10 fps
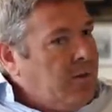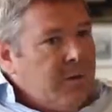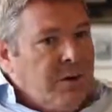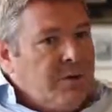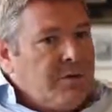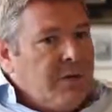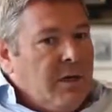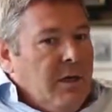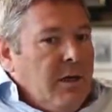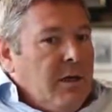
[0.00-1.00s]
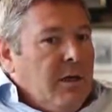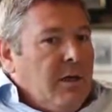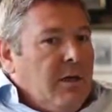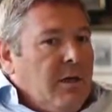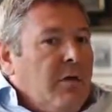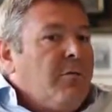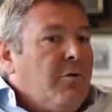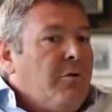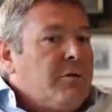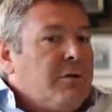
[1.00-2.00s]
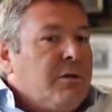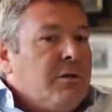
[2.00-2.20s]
because of course